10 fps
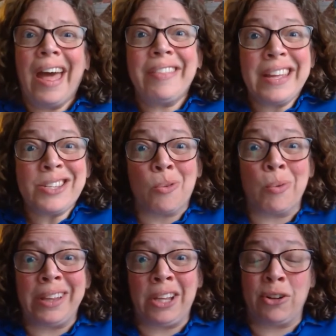And that's a
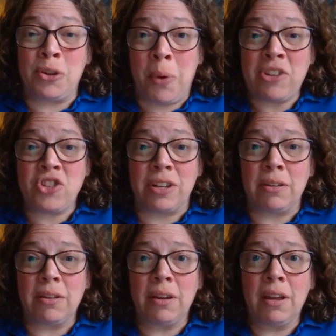really good
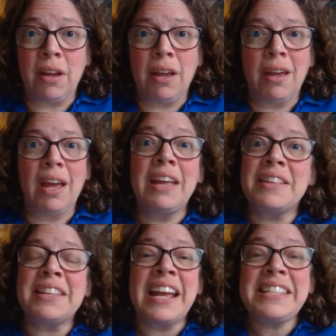question. In
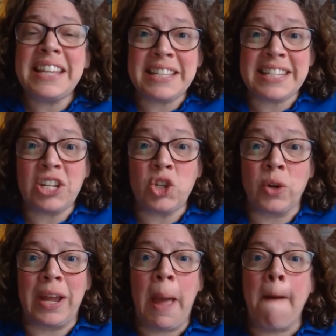the 19th
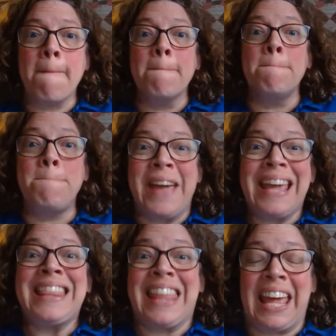century,
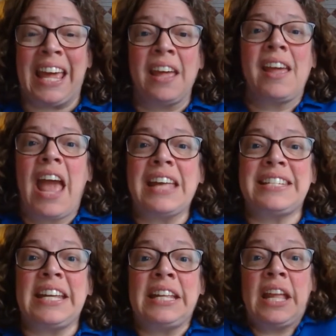bathing,
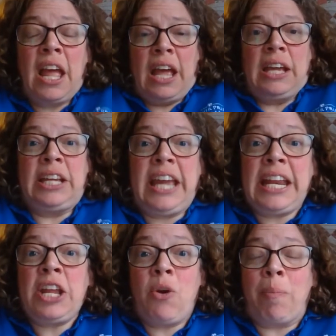as in
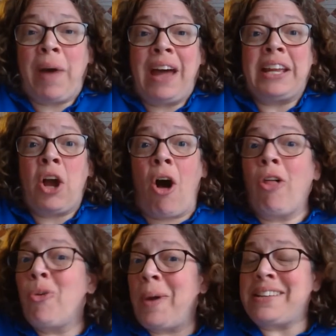getting your body
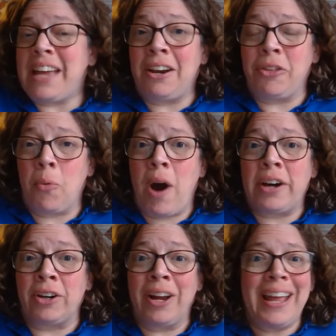all the way down in the
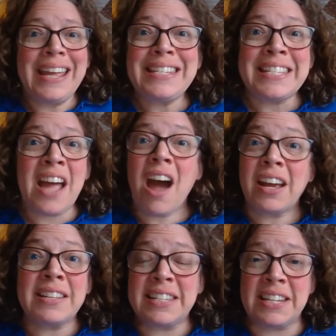water, is
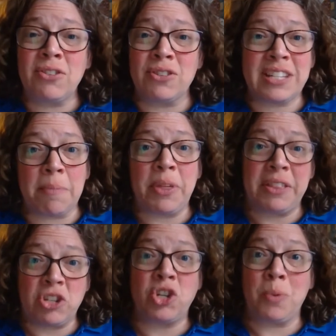not considered
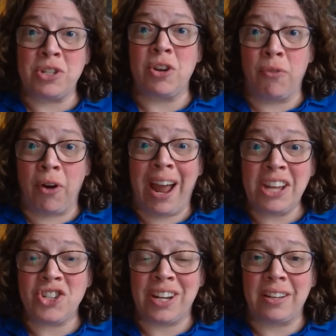something that you would do for
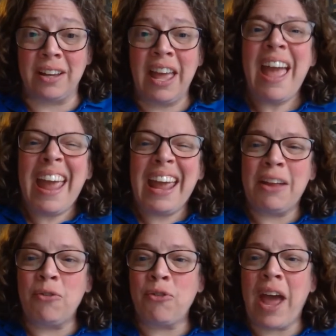hygiene.
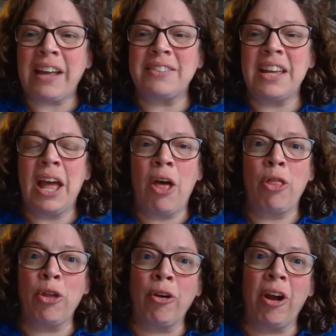In fact,
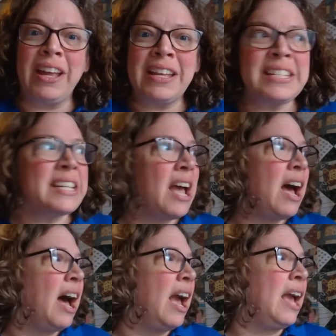there is
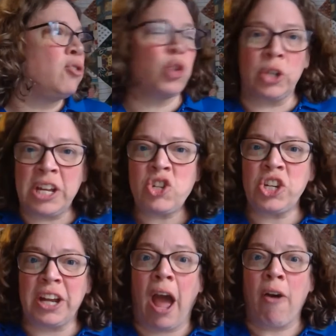a
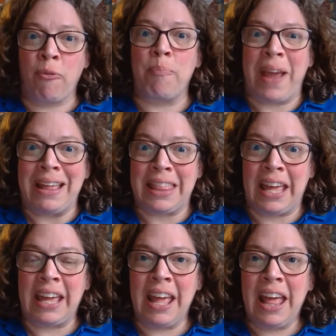tradition of
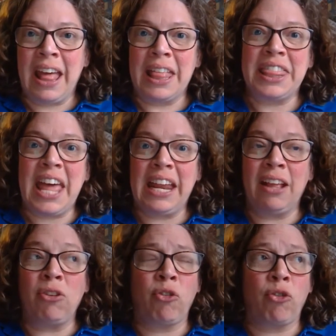bathing that
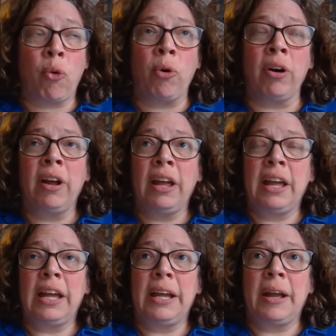is for
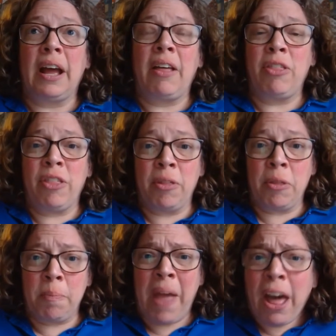
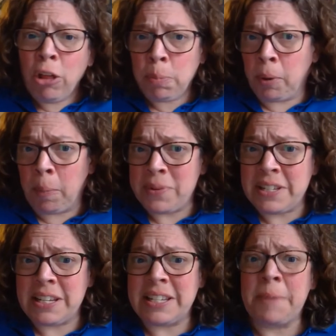health
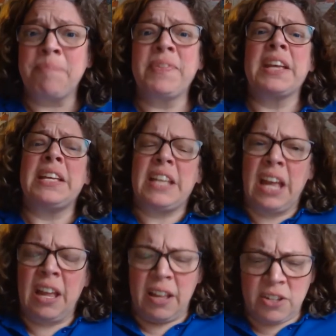purposes.
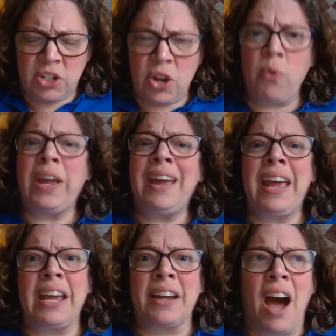Soaking
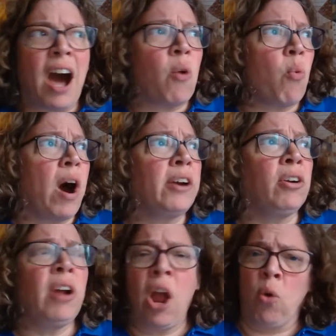in hot
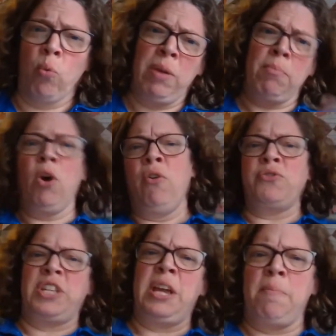water
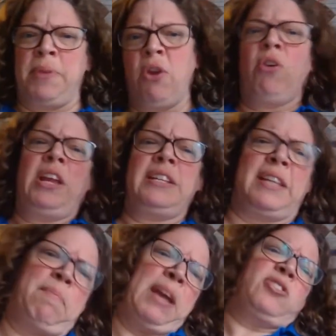removes the impurities
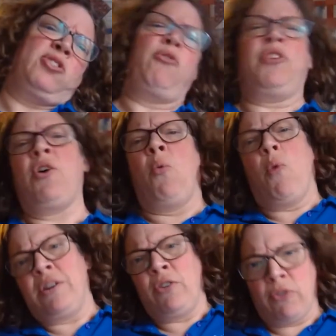and makes you feel
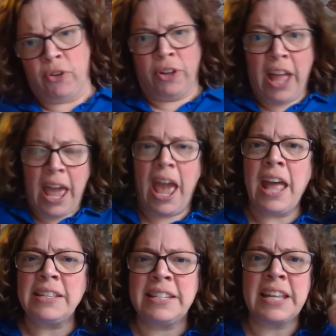wonderful.
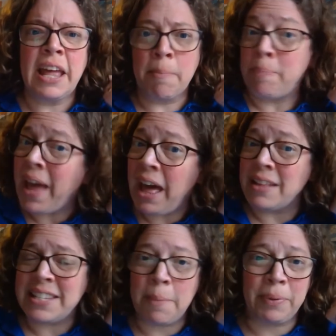Hence,
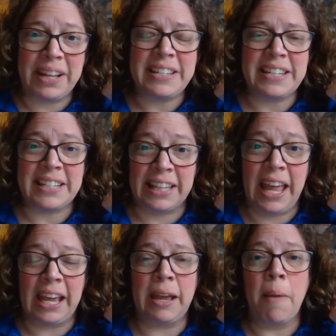baths at places
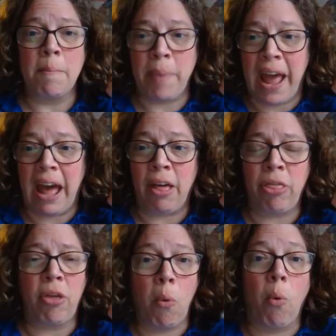like
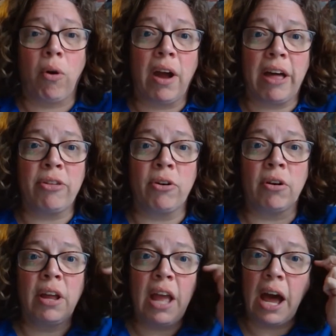Bath or
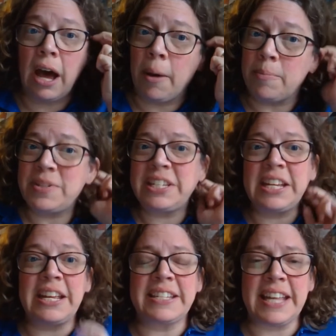other
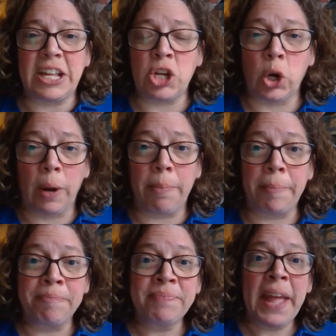cities in Europe.
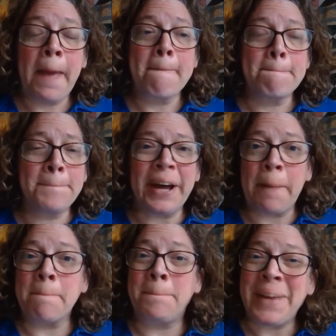
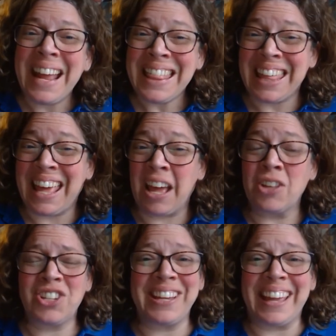But
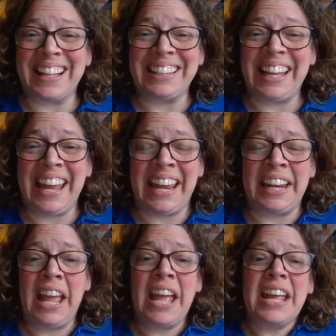bathing to get
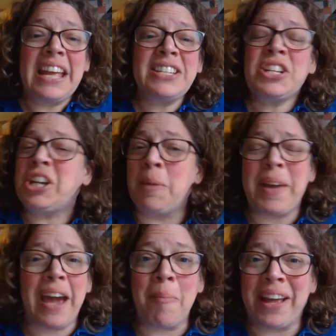clean isn't going to
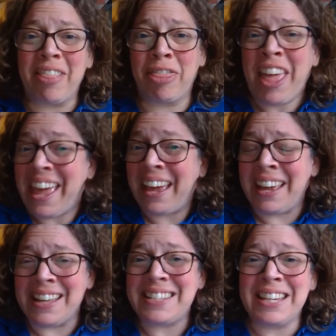become a
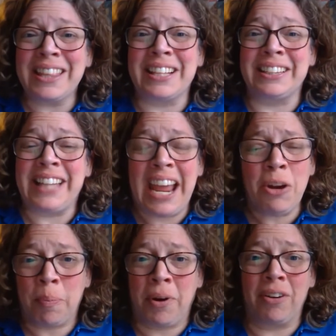thing until the
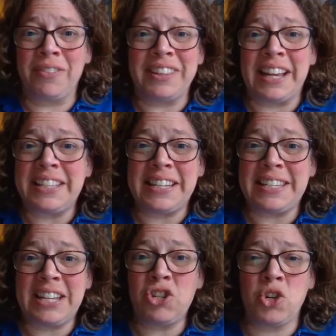later part of the
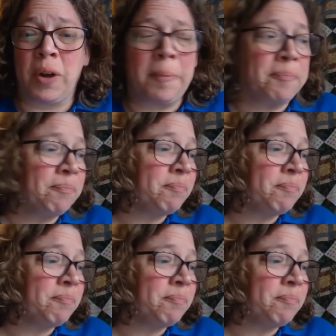19th century.